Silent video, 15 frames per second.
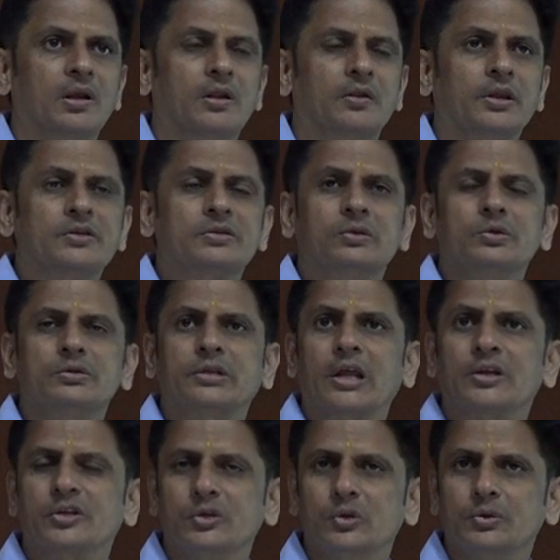There's no
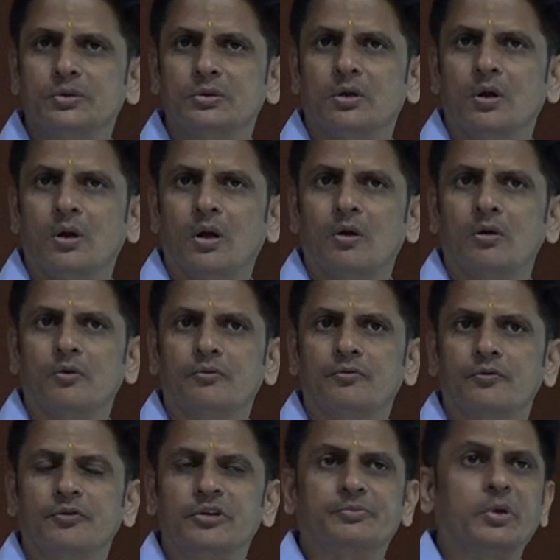statute
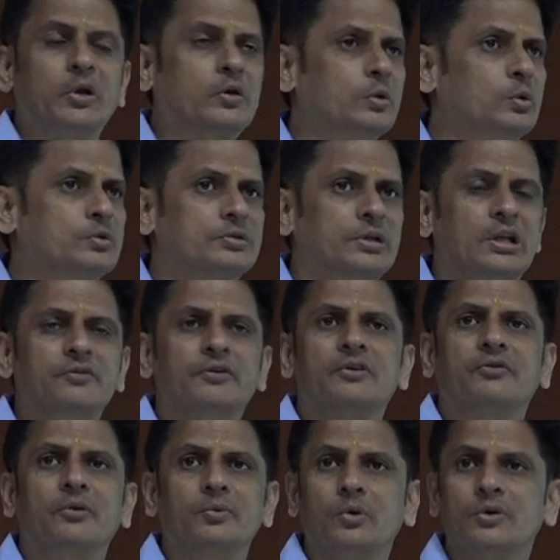which precludes anyone
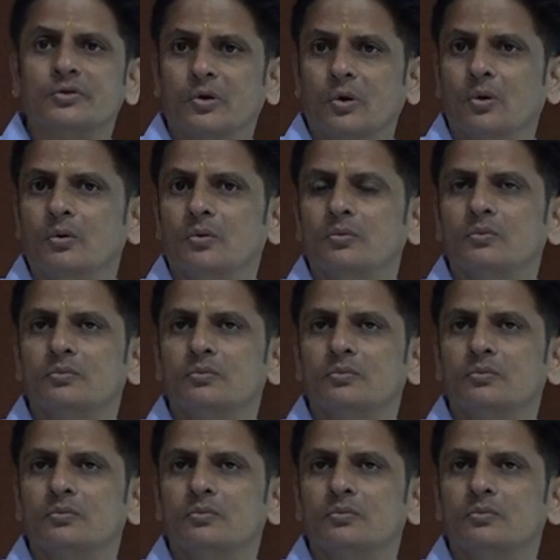from doing so.